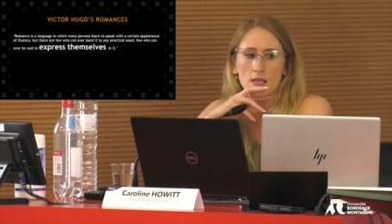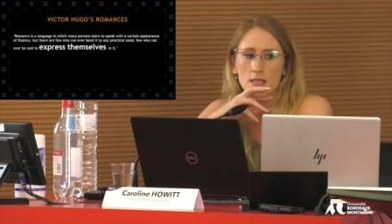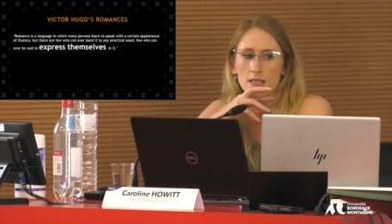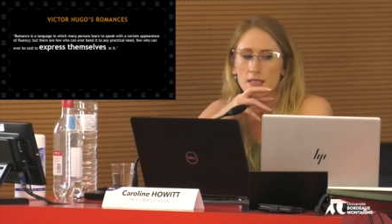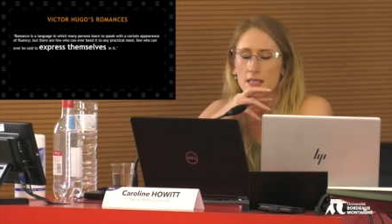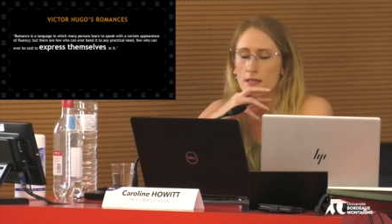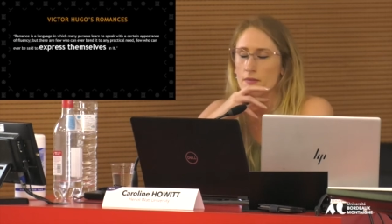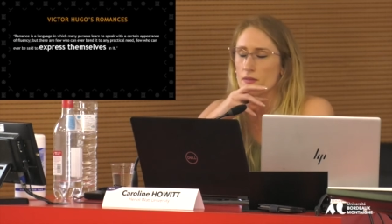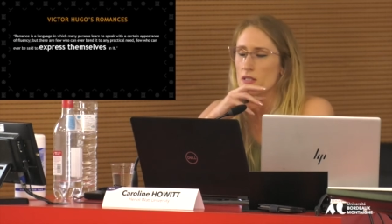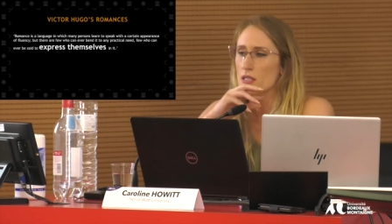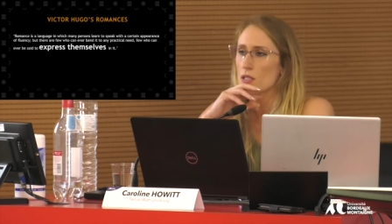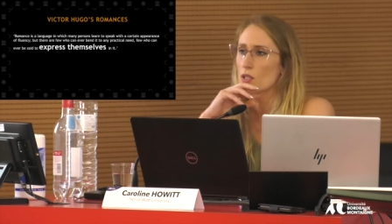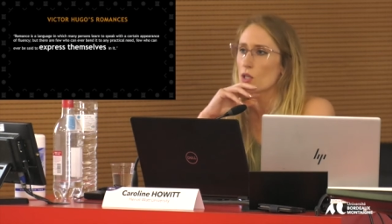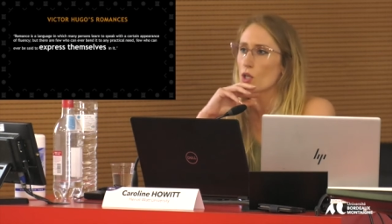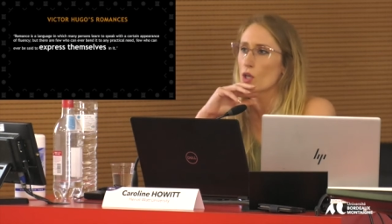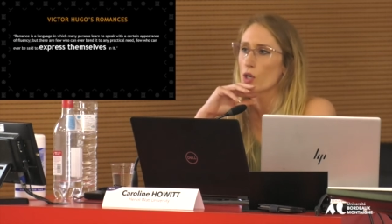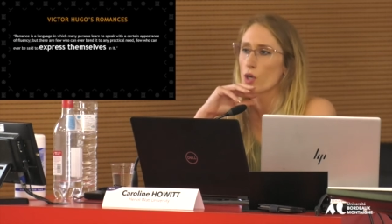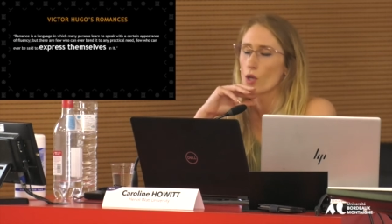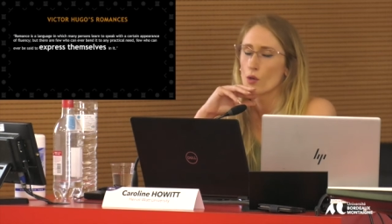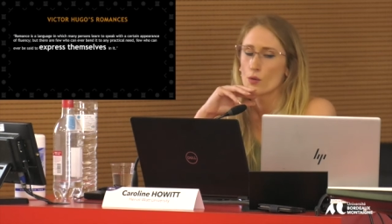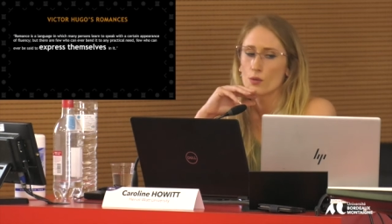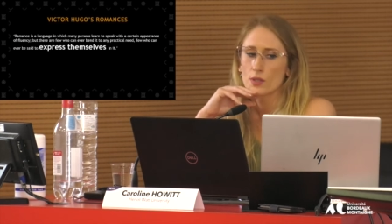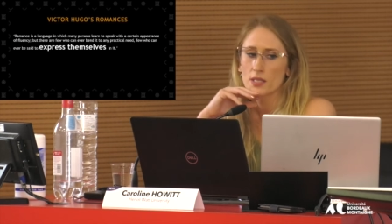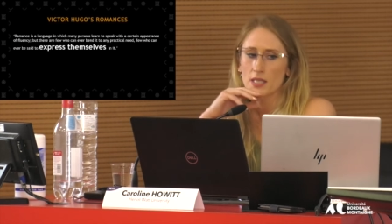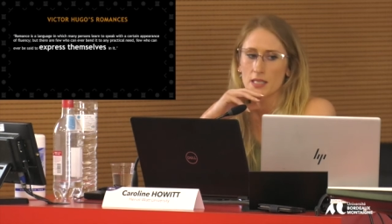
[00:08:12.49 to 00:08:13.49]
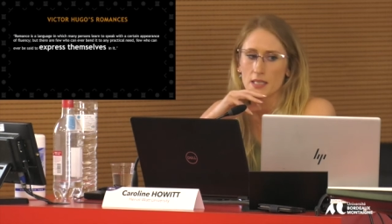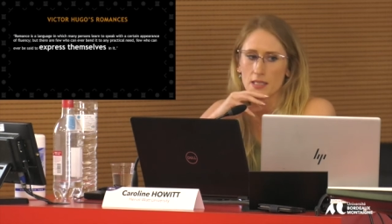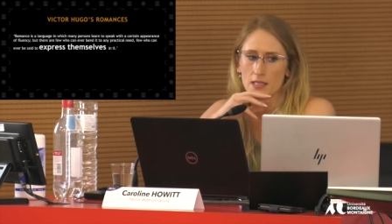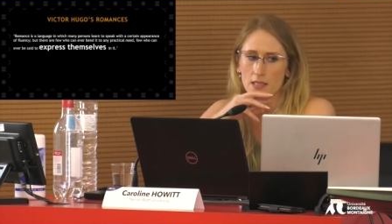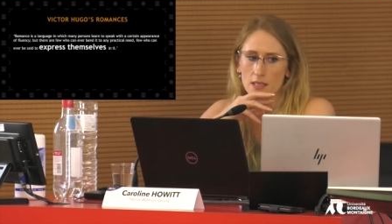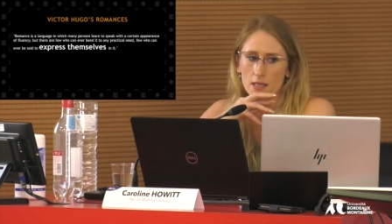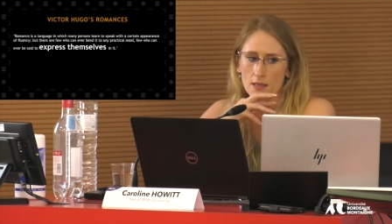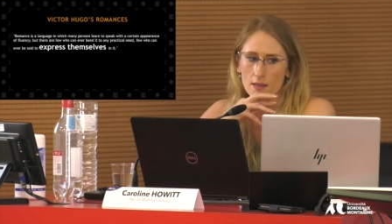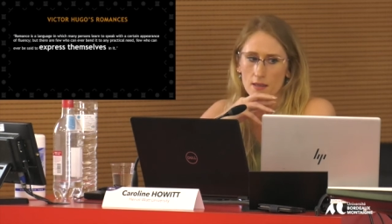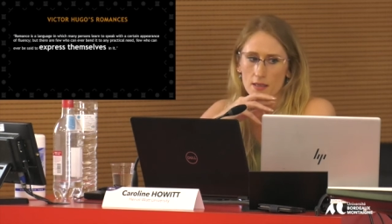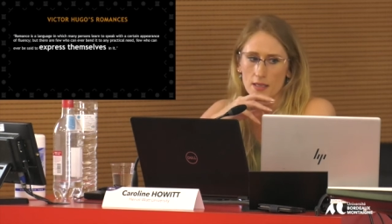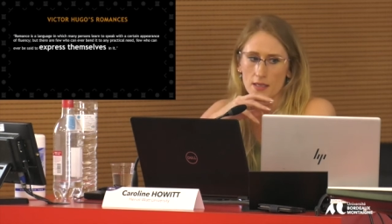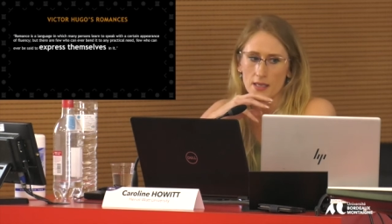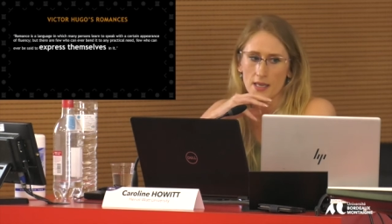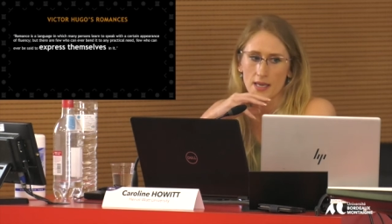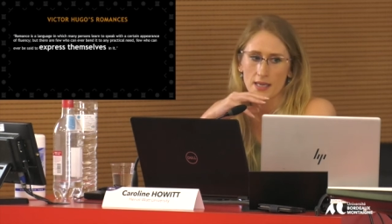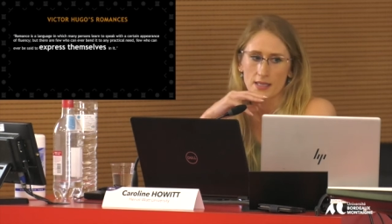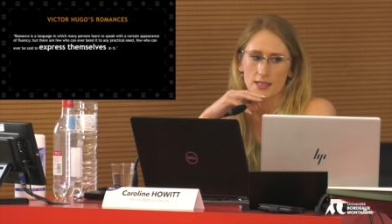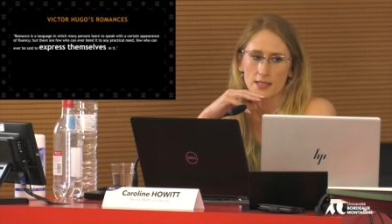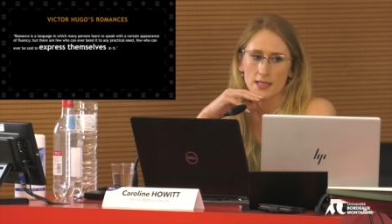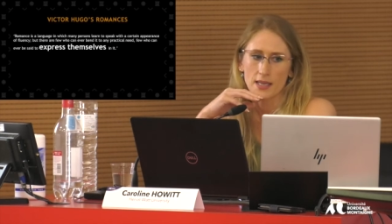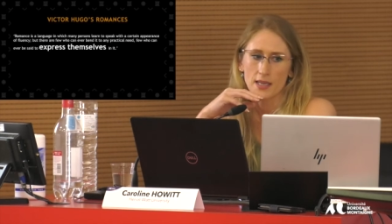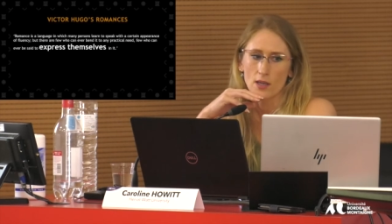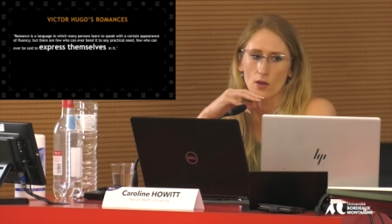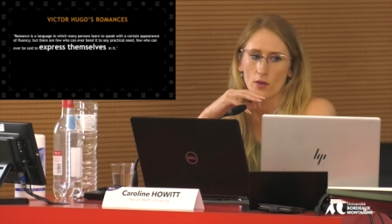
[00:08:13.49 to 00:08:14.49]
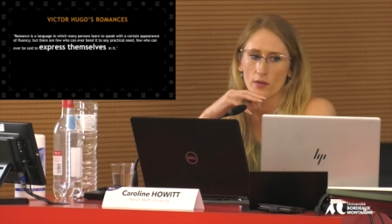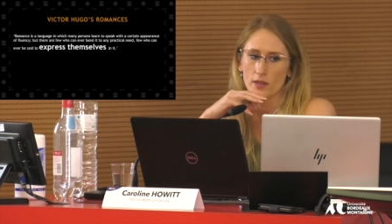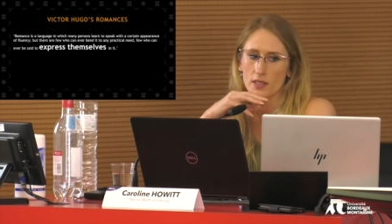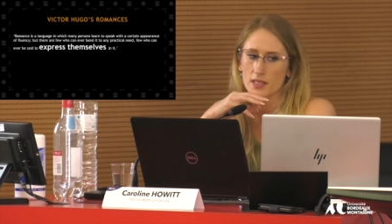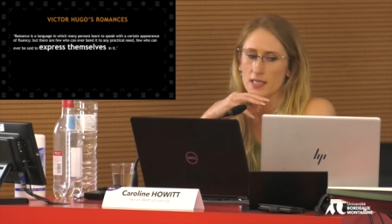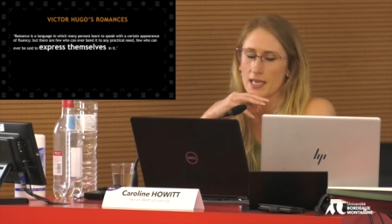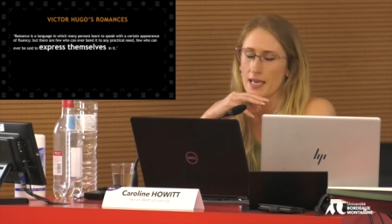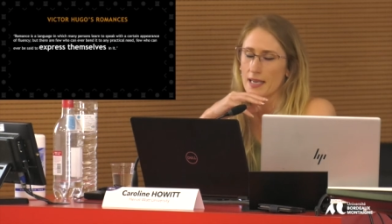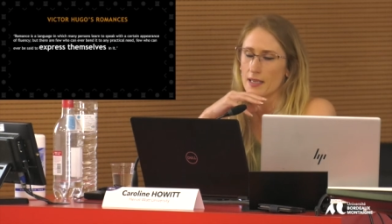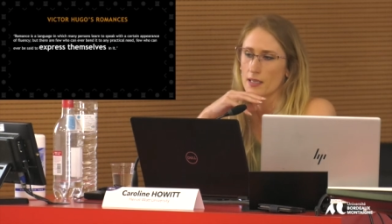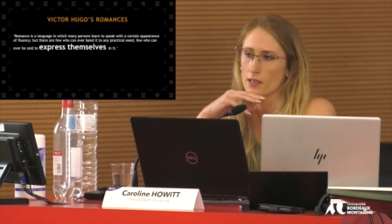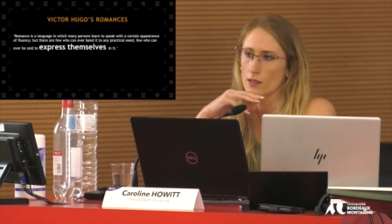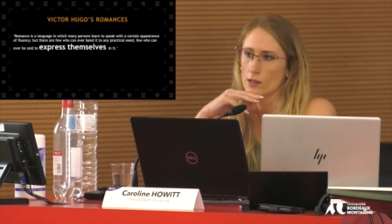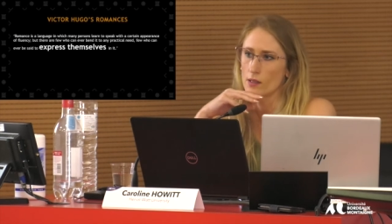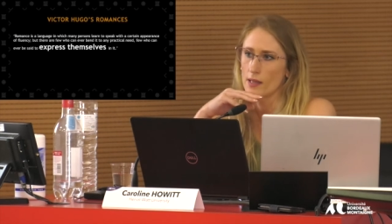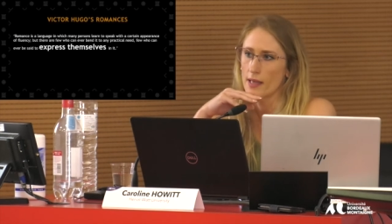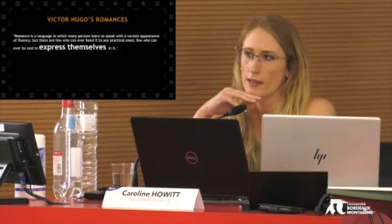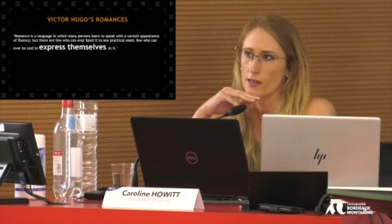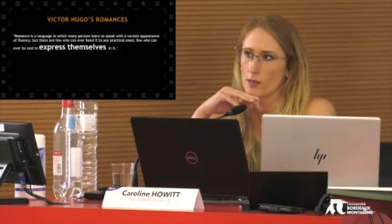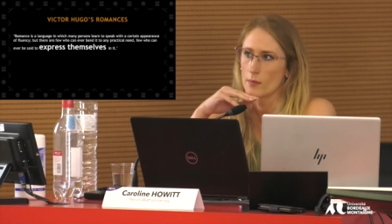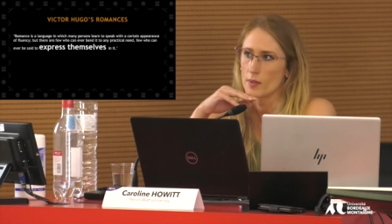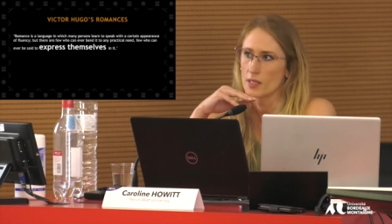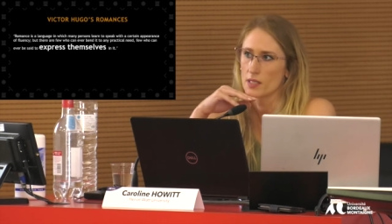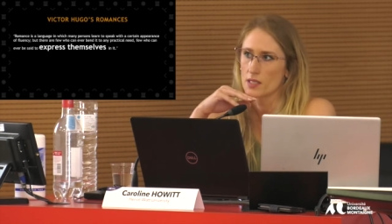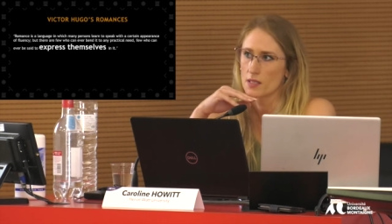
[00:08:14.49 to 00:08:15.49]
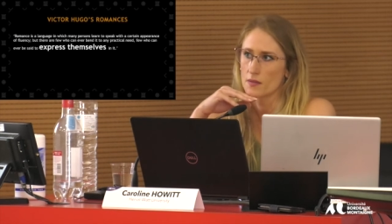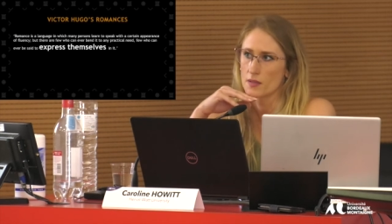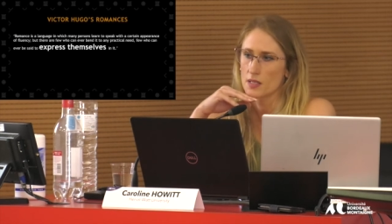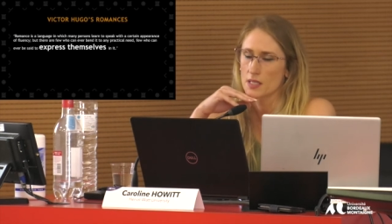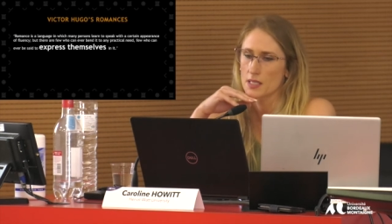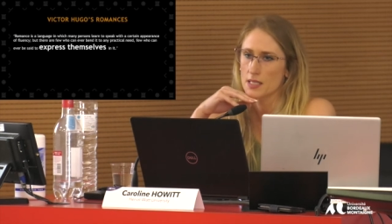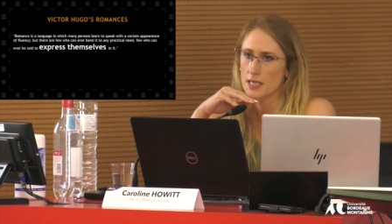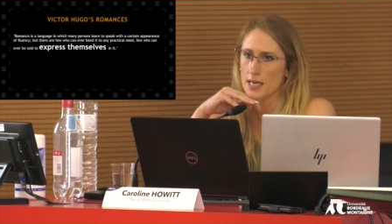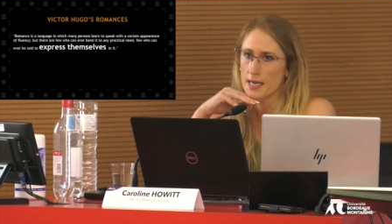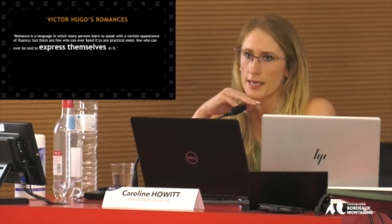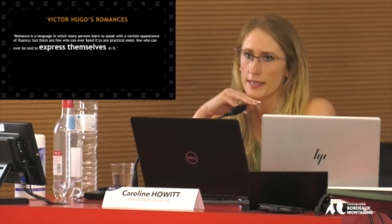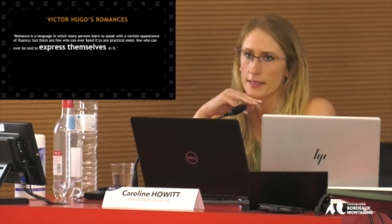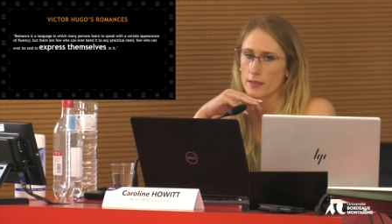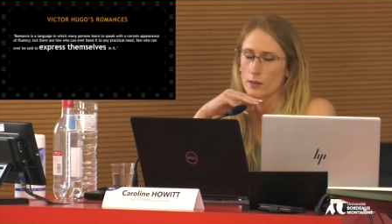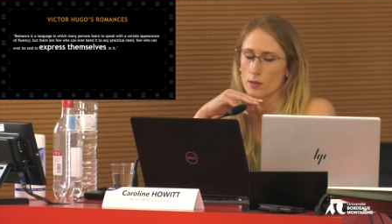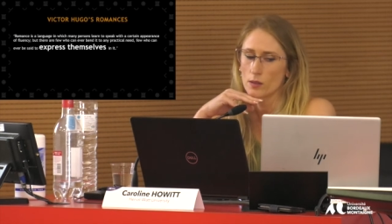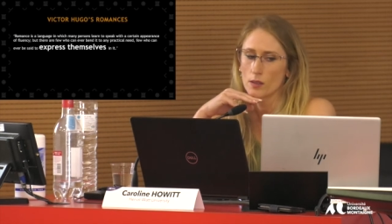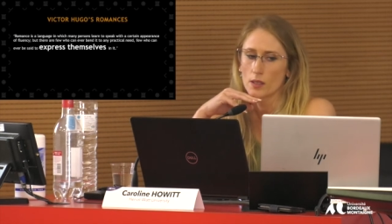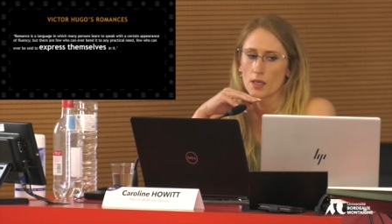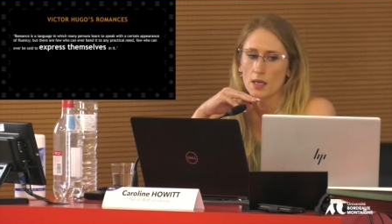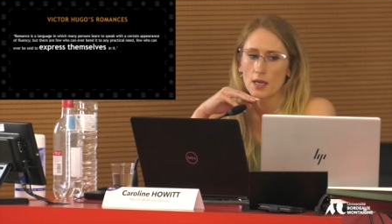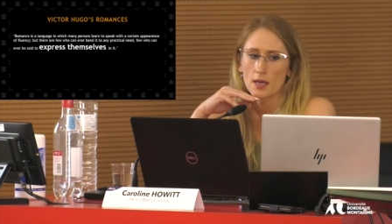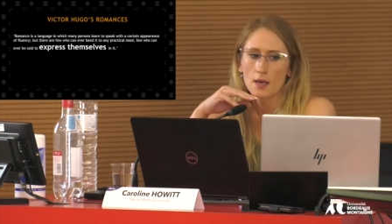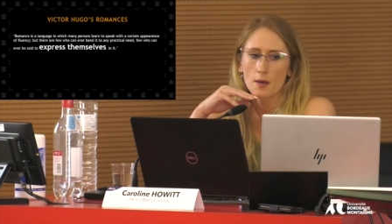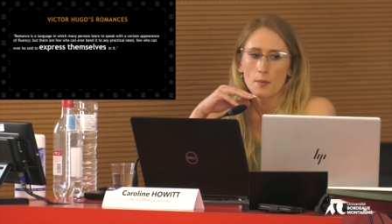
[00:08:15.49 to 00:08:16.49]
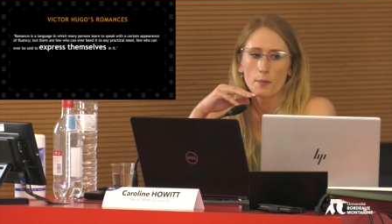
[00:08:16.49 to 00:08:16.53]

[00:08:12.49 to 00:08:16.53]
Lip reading: Stevenson closes the essay on the technical elements of style